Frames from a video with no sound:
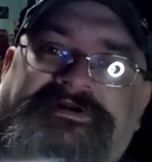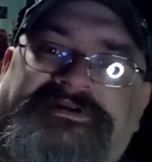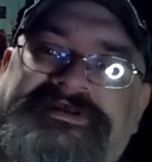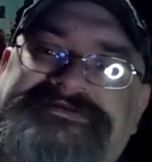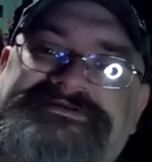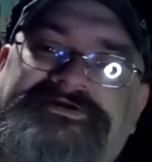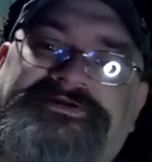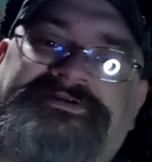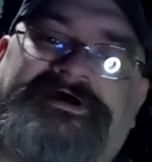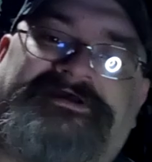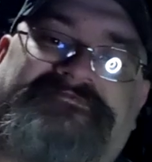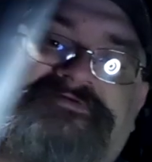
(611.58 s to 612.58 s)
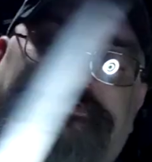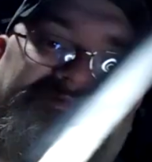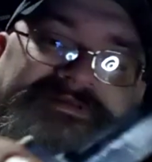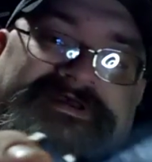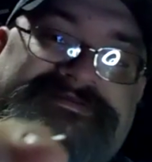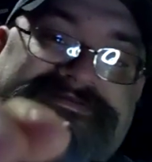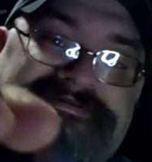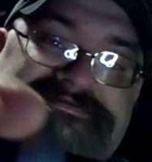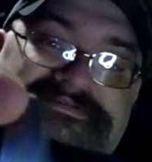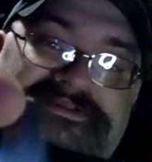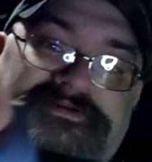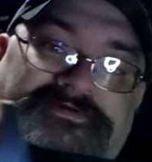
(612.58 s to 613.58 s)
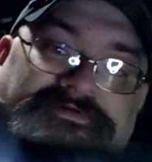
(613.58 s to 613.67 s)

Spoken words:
nice little knife, and yes, it's little.